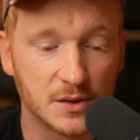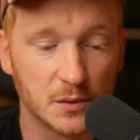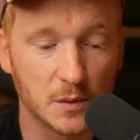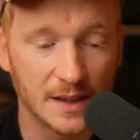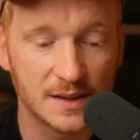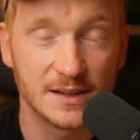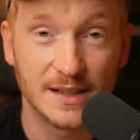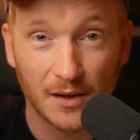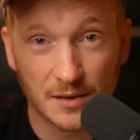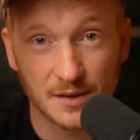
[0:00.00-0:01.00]
to Wix
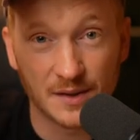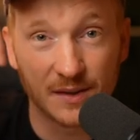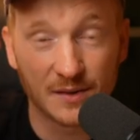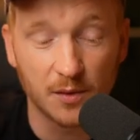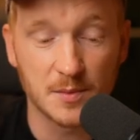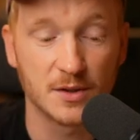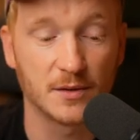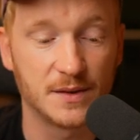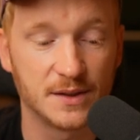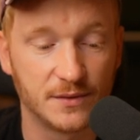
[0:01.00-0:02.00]
down in the description
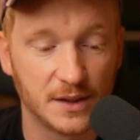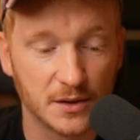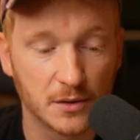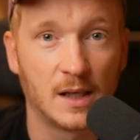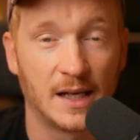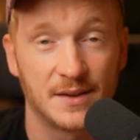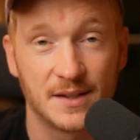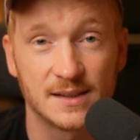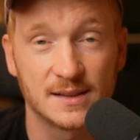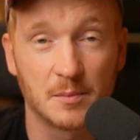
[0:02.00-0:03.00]
of this video. And
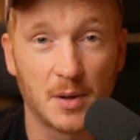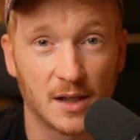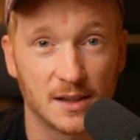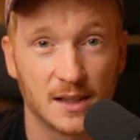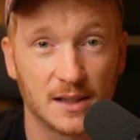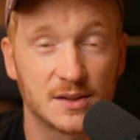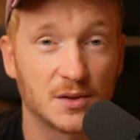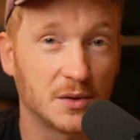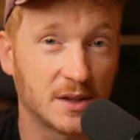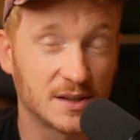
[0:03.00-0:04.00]
this is a partner link so
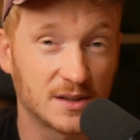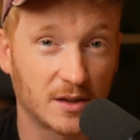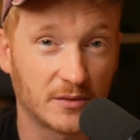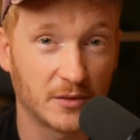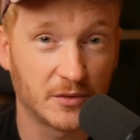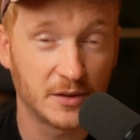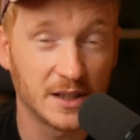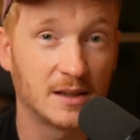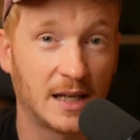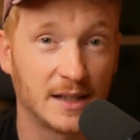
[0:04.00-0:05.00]
you can start for
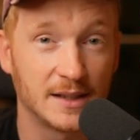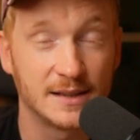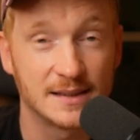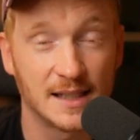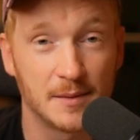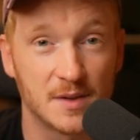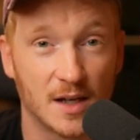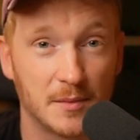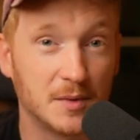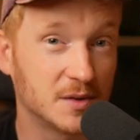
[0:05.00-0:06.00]
free and in the same
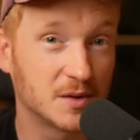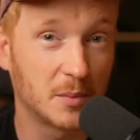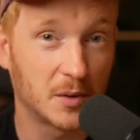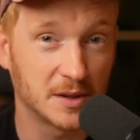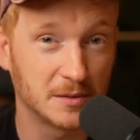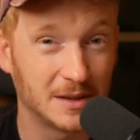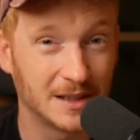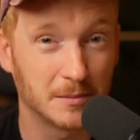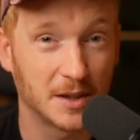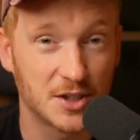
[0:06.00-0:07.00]
time you're supporting me
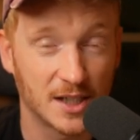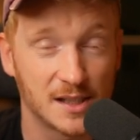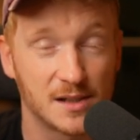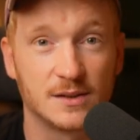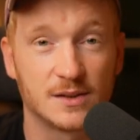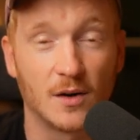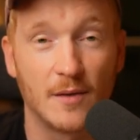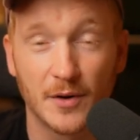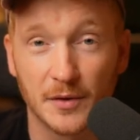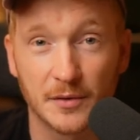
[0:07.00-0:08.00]
and my channel. So
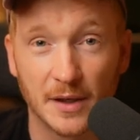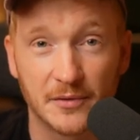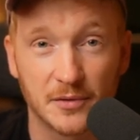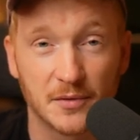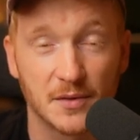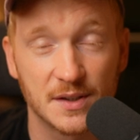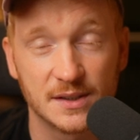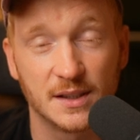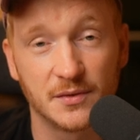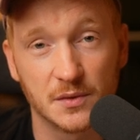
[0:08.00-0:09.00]
I'm very grateful for
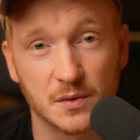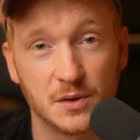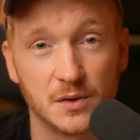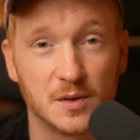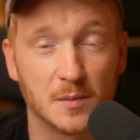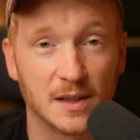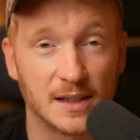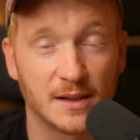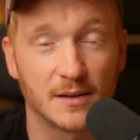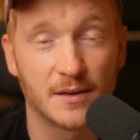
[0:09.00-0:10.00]
this if you're using my
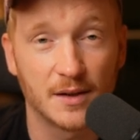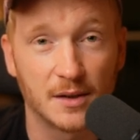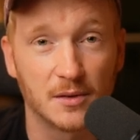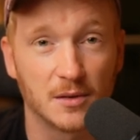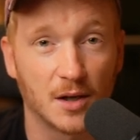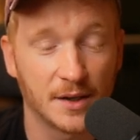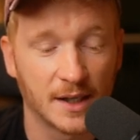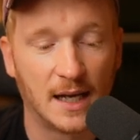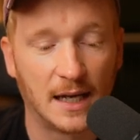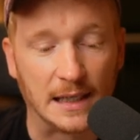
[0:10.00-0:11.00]
link. Thank you a lot.
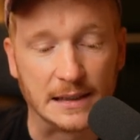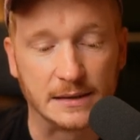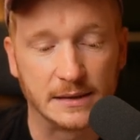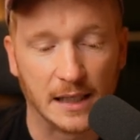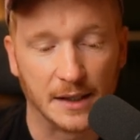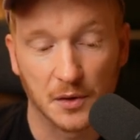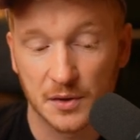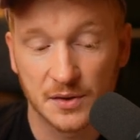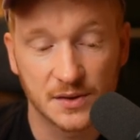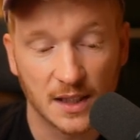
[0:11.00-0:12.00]
And yeah, in order
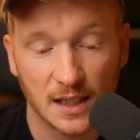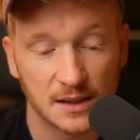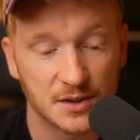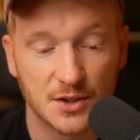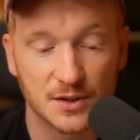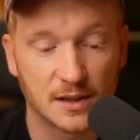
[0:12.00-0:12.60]
to start, just